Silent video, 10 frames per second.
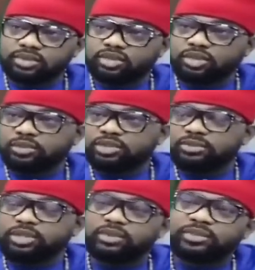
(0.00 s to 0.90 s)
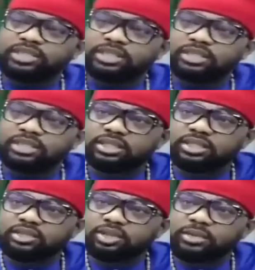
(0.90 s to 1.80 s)
You support him 100%.
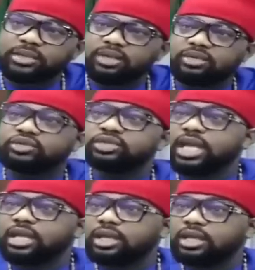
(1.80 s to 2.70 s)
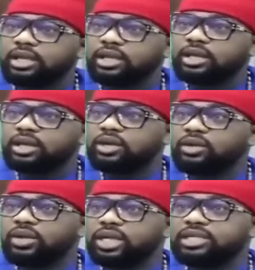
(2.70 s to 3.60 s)
So people can go. Today,
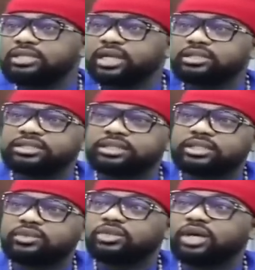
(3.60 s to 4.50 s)
we in the Southeast South,